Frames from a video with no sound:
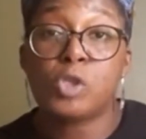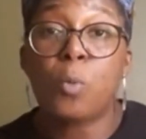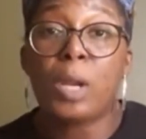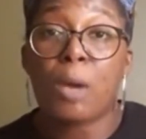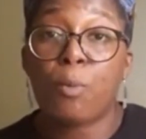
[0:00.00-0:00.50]
So
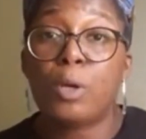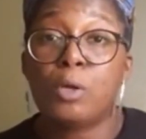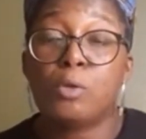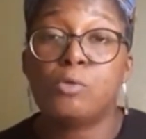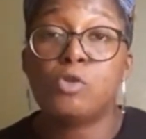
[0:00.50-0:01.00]
when I went
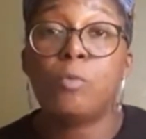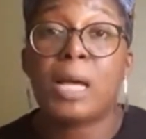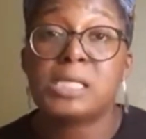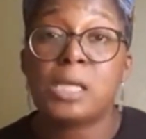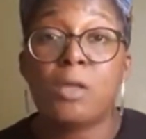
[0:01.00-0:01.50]
on YouTube,
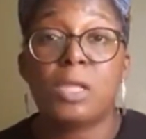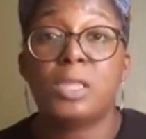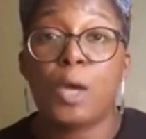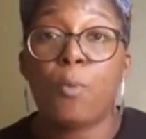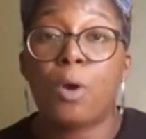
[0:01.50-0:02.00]
I saw that
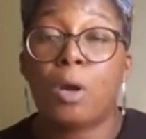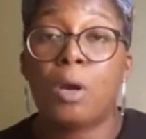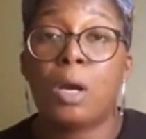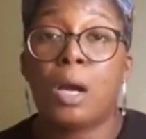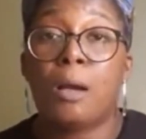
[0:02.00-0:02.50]
there
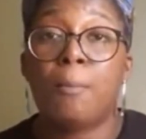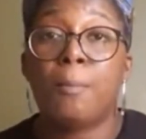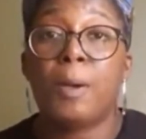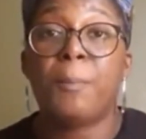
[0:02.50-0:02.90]
were um,